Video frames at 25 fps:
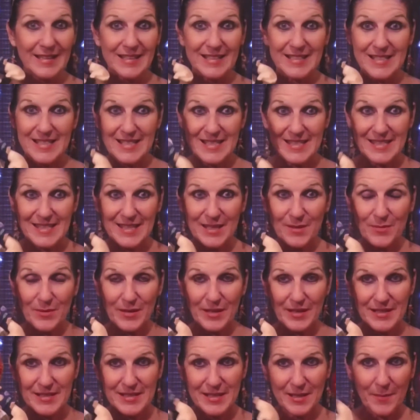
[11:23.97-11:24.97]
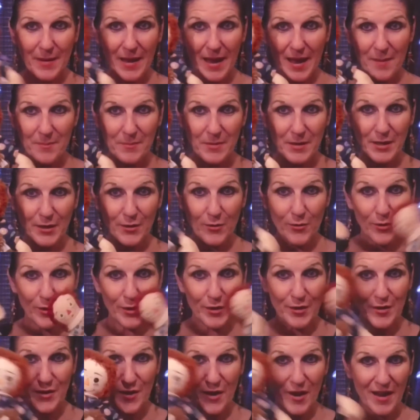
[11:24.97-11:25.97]
to see what ends up happening or
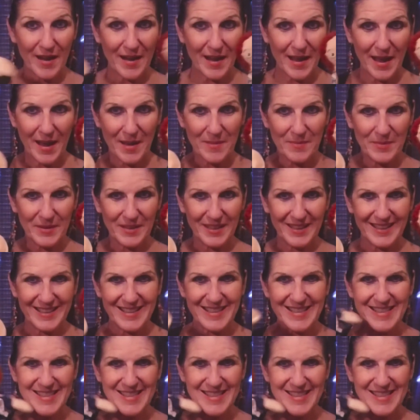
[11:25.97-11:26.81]
not happening.